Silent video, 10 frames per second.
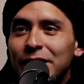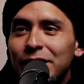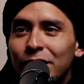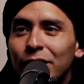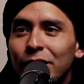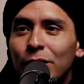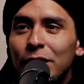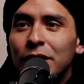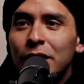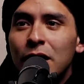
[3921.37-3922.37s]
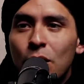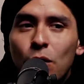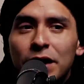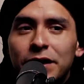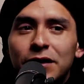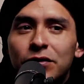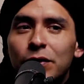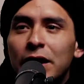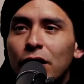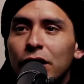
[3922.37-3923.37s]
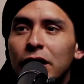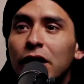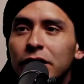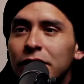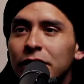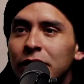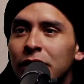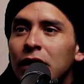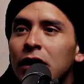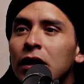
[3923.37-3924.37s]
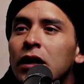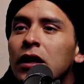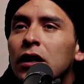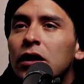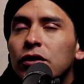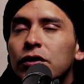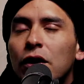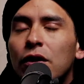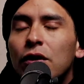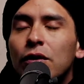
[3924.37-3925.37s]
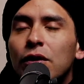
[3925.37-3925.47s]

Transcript: You know what is really going on. So